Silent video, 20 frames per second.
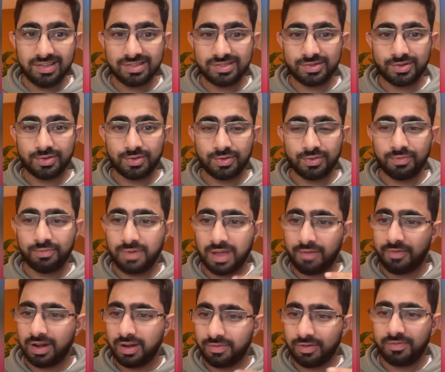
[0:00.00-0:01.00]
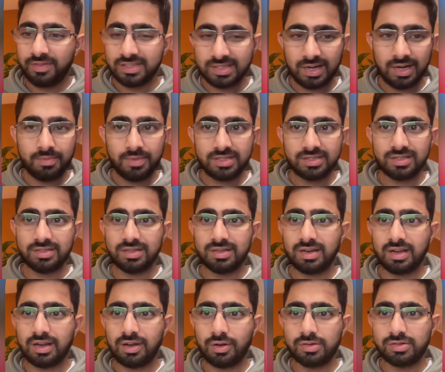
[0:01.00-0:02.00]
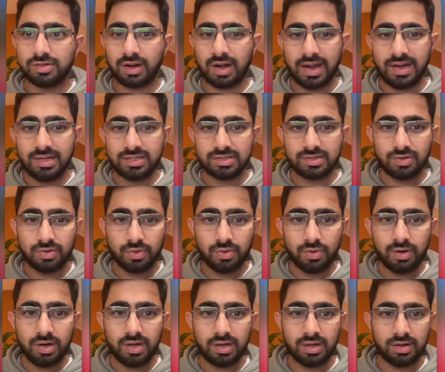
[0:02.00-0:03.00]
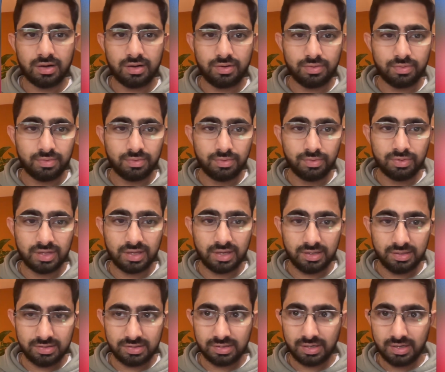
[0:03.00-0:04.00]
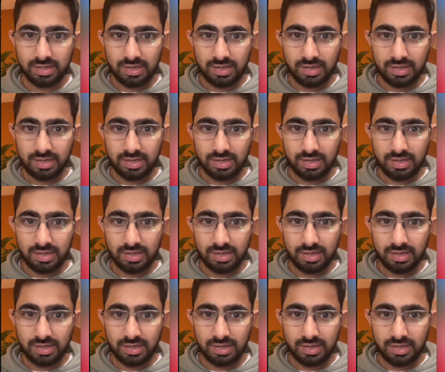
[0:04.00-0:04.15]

So whenever we send a message, it also writes code to do things.